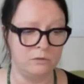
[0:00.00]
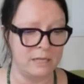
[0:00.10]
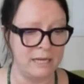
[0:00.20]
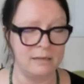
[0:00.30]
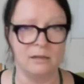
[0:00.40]

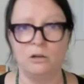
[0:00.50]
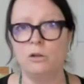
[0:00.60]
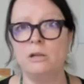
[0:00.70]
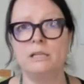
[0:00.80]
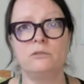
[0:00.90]
taken our
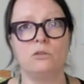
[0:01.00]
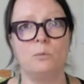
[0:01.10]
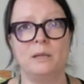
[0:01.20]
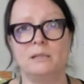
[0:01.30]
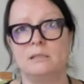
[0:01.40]
learnings
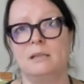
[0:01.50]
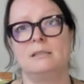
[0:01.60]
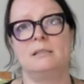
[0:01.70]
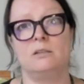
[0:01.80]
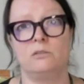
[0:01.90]
from it,
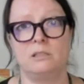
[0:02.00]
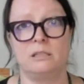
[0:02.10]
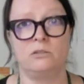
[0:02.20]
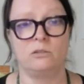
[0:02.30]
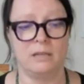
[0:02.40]
etc.,
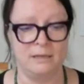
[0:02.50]
etc.,